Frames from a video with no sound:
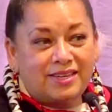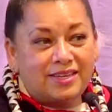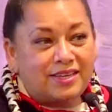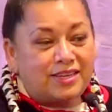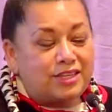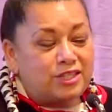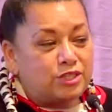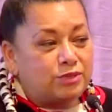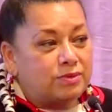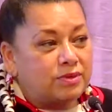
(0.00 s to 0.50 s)

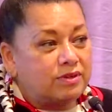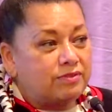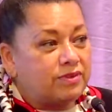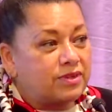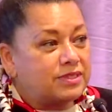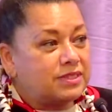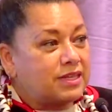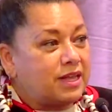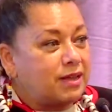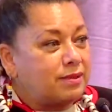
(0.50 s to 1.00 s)
Each one of
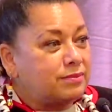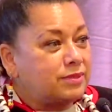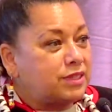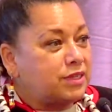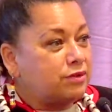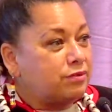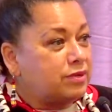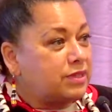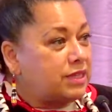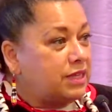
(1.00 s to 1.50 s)
us comes
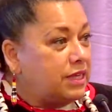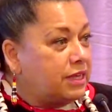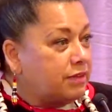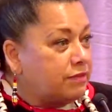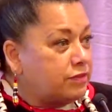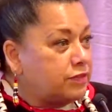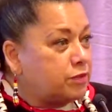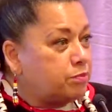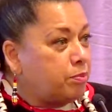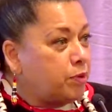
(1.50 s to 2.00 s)
here with
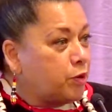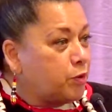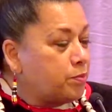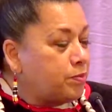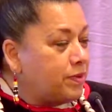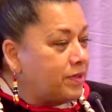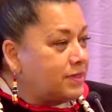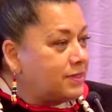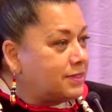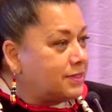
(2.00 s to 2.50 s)
gifts,
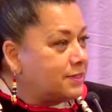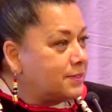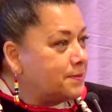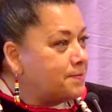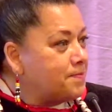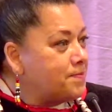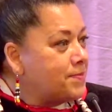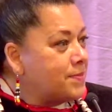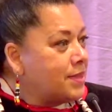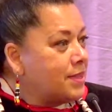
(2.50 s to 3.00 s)
purpose,